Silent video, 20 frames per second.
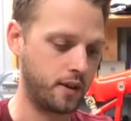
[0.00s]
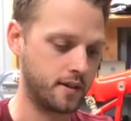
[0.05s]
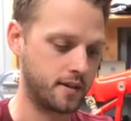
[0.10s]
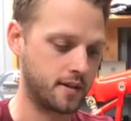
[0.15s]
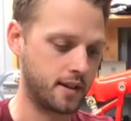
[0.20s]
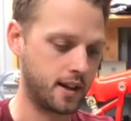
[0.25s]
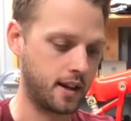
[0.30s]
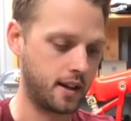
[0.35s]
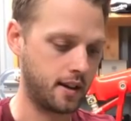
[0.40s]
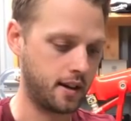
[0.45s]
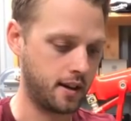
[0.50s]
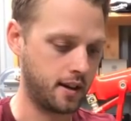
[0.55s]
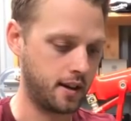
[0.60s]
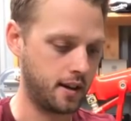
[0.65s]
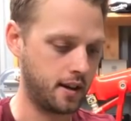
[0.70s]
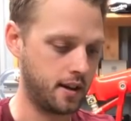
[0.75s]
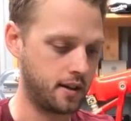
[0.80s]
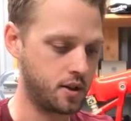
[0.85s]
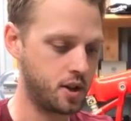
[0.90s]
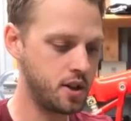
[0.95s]

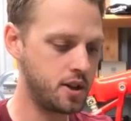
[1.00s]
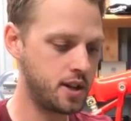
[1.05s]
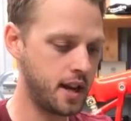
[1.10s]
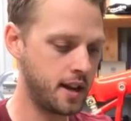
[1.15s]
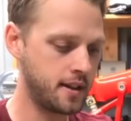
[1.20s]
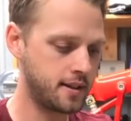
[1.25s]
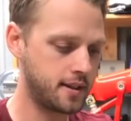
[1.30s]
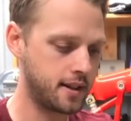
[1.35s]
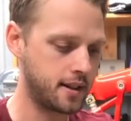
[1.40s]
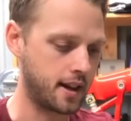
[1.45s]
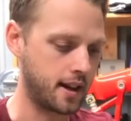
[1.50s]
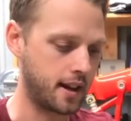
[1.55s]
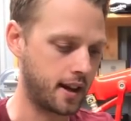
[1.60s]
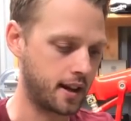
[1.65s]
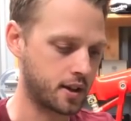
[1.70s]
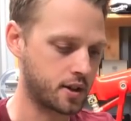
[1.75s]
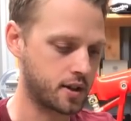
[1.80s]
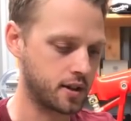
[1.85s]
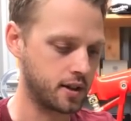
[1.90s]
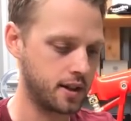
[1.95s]
that just yesterday
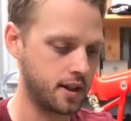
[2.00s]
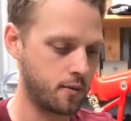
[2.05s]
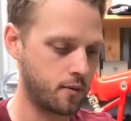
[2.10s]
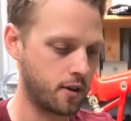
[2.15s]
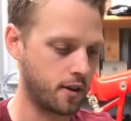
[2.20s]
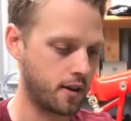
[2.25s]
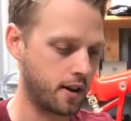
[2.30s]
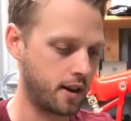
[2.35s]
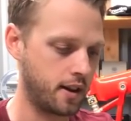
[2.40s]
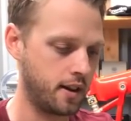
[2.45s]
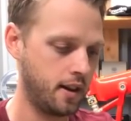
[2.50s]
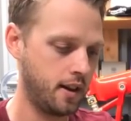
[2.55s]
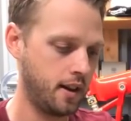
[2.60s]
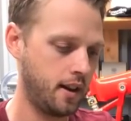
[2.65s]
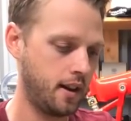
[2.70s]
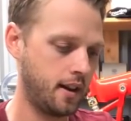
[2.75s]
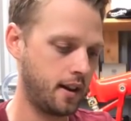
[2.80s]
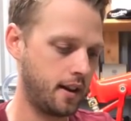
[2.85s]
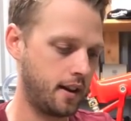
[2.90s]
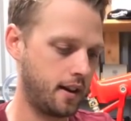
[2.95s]
actually, where I
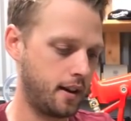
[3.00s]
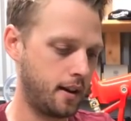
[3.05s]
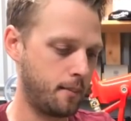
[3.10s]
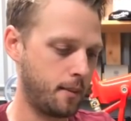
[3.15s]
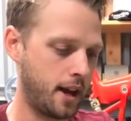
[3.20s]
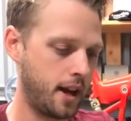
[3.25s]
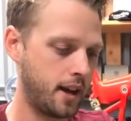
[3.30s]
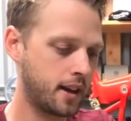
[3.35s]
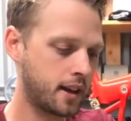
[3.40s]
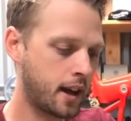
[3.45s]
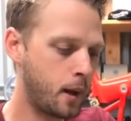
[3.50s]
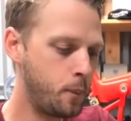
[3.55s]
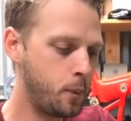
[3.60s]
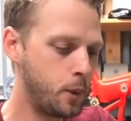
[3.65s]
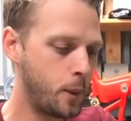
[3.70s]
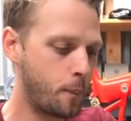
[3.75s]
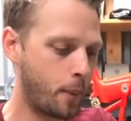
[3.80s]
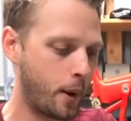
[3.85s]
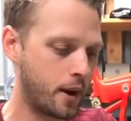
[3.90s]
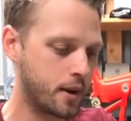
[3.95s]
had a couple
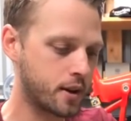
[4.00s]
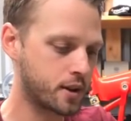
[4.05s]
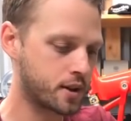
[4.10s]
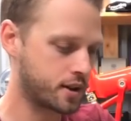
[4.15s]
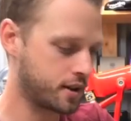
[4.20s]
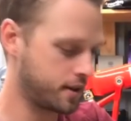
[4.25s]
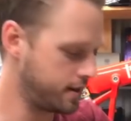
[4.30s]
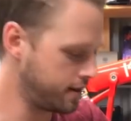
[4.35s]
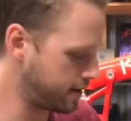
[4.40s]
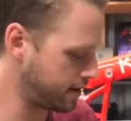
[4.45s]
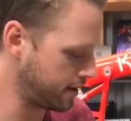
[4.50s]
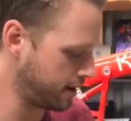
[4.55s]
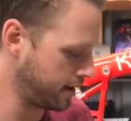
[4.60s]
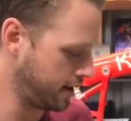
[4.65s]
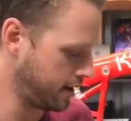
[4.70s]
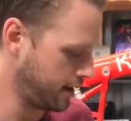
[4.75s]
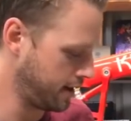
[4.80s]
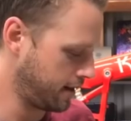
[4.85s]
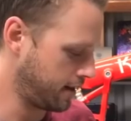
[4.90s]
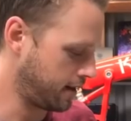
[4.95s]
of punctures
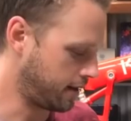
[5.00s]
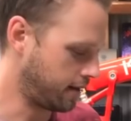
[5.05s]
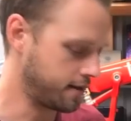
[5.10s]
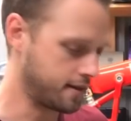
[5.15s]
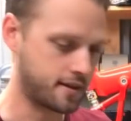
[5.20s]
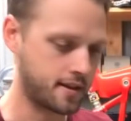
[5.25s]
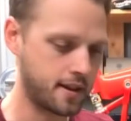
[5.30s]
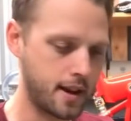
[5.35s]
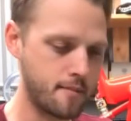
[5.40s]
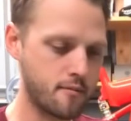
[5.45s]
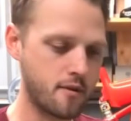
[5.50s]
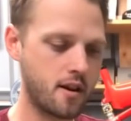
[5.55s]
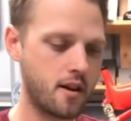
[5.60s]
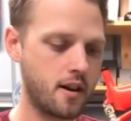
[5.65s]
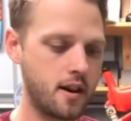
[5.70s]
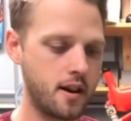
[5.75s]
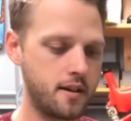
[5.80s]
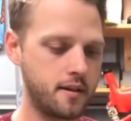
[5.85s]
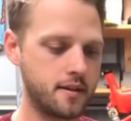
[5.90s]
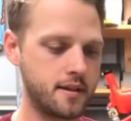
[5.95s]
on the same
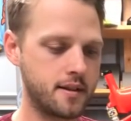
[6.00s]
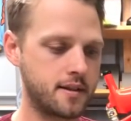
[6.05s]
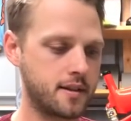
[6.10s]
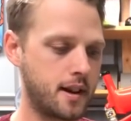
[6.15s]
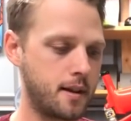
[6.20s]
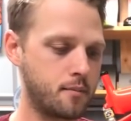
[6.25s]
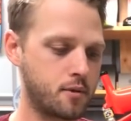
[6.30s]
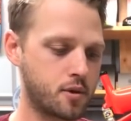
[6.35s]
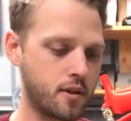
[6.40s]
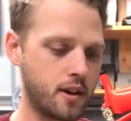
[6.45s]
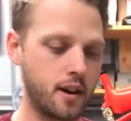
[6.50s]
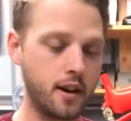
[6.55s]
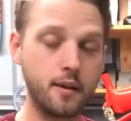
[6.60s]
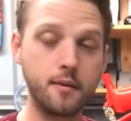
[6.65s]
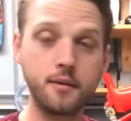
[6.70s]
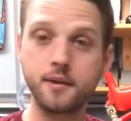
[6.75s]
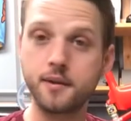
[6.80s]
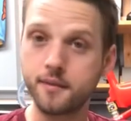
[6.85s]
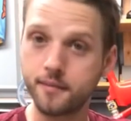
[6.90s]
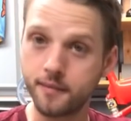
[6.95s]
ride, on the same trail,
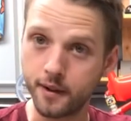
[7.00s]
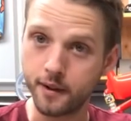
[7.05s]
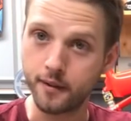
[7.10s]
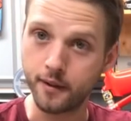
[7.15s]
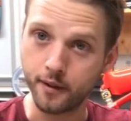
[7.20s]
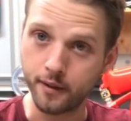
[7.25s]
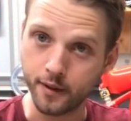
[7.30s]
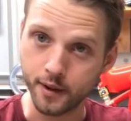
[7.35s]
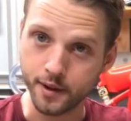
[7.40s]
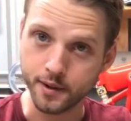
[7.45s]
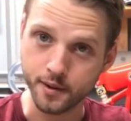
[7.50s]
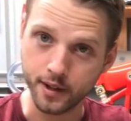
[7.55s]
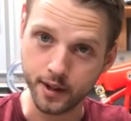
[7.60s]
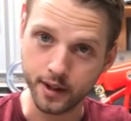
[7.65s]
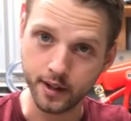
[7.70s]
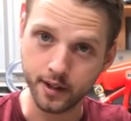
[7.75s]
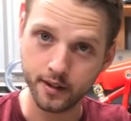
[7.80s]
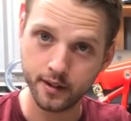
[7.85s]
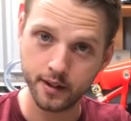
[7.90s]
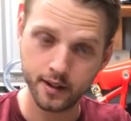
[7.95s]
which was very, very
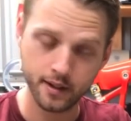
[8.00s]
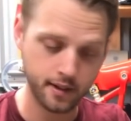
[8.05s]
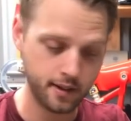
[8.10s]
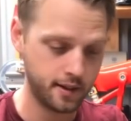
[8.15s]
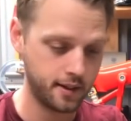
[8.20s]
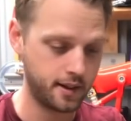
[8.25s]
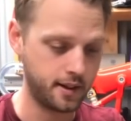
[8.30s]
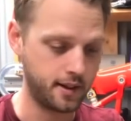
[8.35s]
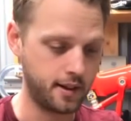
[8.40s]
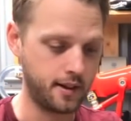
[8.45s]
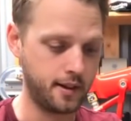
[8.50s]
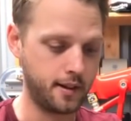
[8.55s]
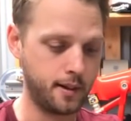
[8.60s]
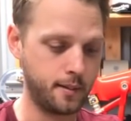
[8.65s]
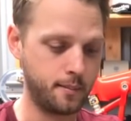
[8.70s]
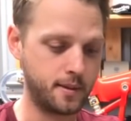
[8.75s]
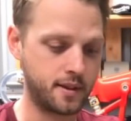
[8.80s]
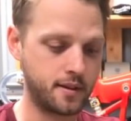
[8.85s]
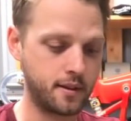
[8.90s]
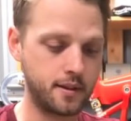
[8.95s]
frustrating.
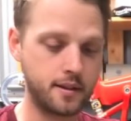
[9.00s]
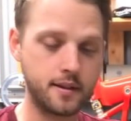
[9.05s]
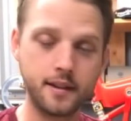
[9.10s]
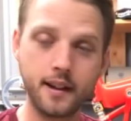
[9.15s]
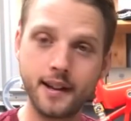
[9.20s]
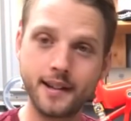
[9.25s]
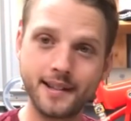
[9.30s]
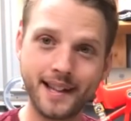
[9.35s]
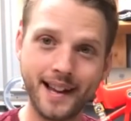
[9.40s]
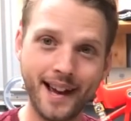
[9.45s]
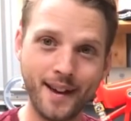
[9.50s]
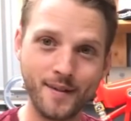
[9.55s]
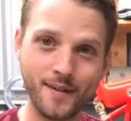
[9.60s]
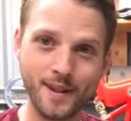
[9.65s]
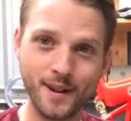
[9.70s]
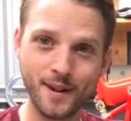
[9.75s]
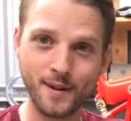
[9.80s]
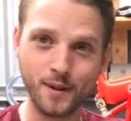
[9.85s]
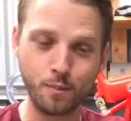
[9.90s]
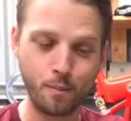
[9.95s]
So it's nice to have
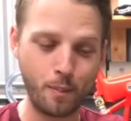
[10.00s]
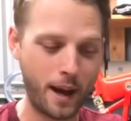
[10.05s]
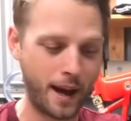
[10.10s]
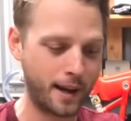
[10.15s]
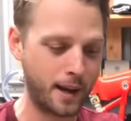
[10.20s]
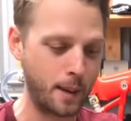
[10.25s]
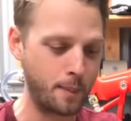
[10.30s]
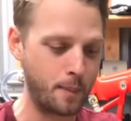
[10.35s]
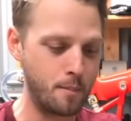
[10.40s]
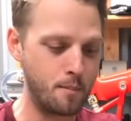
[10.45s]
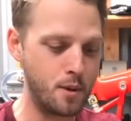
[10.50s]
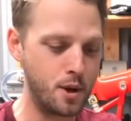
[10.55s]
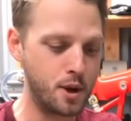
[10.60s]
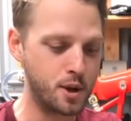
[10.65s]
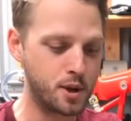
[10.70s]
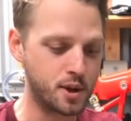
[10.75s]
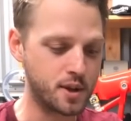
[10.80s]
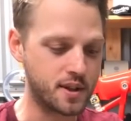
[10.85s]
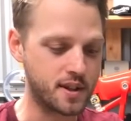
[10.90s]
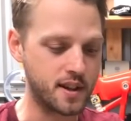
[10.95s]
those backup
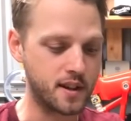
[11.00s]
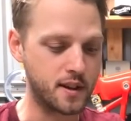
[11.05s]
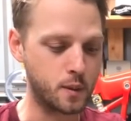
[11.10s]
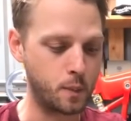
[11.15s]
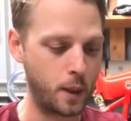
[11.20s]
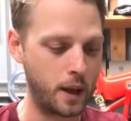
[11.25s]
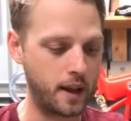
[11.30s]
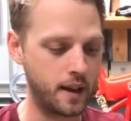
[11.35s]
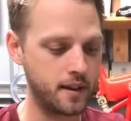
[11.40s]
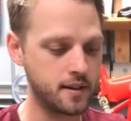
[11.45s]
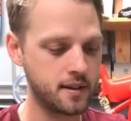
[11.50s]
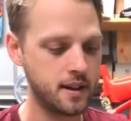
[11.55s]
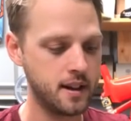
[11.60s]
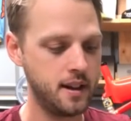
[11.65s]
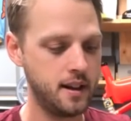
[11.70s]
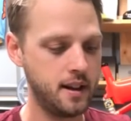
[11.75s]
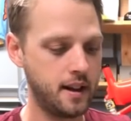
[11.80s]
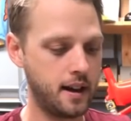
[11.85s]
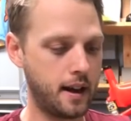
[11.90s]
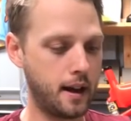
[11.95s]
emergency spares
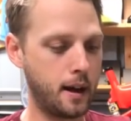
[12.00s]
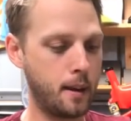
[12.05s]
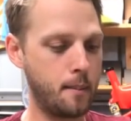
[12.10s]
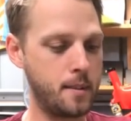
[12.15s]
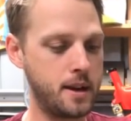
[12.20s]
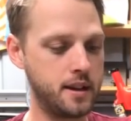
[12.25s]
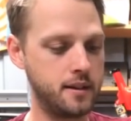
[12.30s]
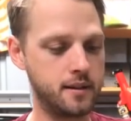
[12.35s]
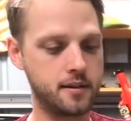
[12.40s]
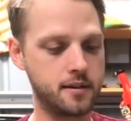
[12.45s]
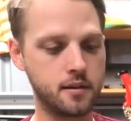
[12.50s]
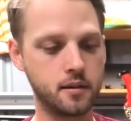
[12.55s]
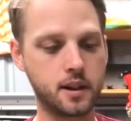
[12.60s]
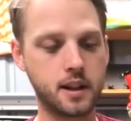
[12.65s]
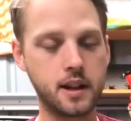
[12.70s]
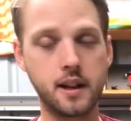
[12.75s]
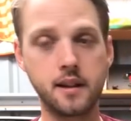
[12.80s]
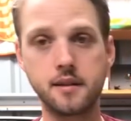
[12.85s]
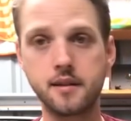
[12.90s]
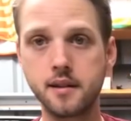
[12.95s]
in this little
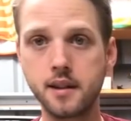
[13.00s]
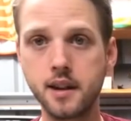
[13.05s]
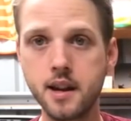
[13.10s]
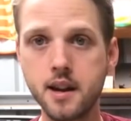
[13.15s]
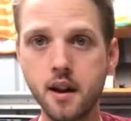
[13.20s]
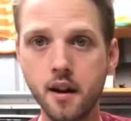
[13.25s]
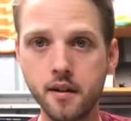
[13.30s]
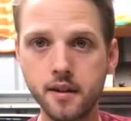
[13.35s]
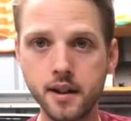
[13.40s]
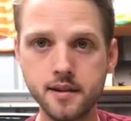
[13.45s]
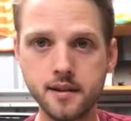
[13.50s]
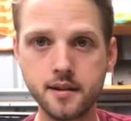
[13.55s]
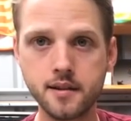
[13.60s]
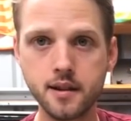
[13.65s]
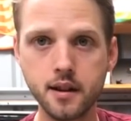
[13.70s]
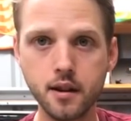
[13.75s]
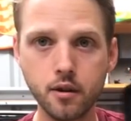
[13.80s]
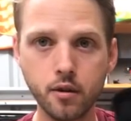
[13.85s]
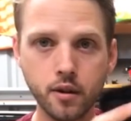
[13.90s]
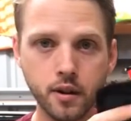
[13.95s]
kit. So there you go, that's a
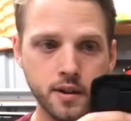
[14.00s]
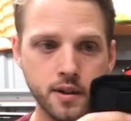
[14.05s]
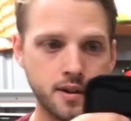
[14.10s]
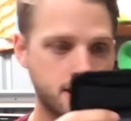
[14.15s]
Syncross,